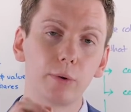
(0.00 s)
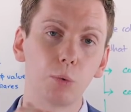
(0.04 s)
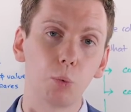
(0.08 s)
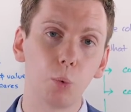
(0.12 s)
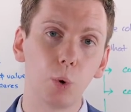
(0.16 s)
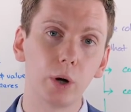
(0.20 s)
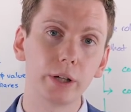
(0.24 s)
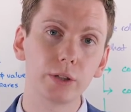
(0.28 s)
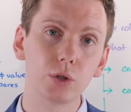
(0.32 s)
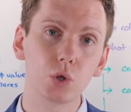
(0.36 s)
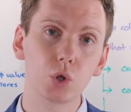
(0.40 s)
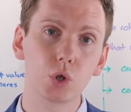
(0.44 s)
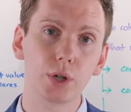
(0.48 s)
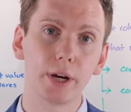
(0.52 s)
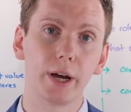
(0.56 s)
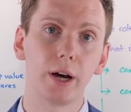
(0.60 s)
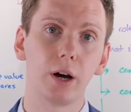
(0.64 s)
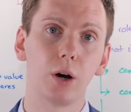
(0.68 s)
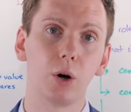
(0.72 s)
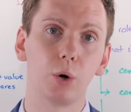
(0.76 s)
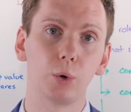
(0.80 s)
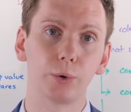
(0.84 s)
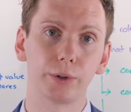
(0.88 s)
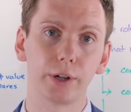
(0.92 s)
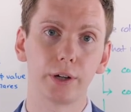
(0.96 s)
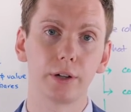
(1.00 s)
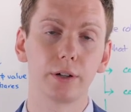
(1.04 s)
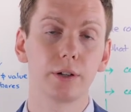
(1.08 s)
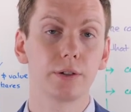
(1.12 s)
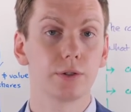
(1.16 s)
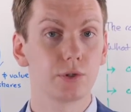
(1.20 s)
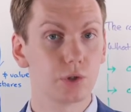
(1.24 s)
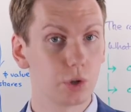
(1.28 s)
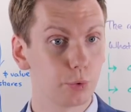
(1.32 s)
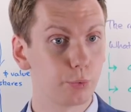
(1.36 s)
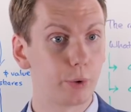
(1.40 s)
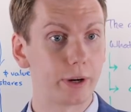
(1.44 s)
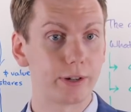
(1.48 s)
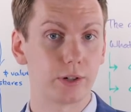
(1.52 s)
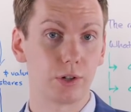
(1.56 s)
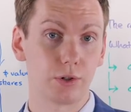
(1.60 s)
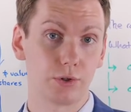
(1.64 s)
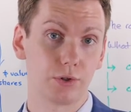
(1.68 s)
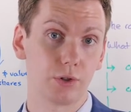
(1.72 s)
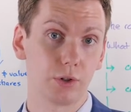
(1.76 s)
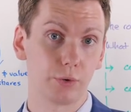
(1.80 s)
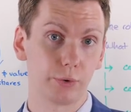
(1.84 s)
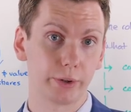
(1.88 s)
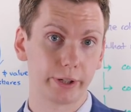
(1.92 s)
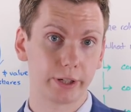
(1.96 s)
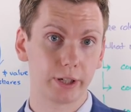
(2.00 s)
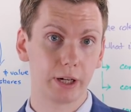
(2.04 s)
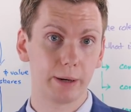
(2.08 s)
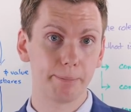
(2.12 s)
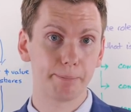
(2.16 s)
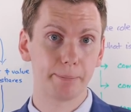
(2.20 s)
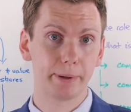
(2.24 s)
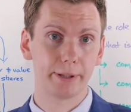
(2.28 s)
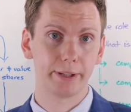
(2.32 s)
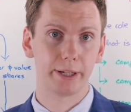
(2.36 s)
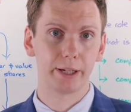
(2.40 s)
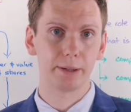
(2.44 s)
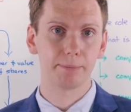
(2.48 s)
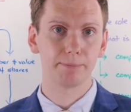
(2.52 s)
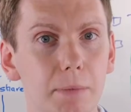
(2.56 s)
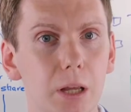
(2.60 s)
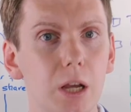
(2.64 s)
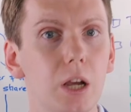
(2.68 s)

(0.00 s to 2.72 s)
1 shareholder to register a company.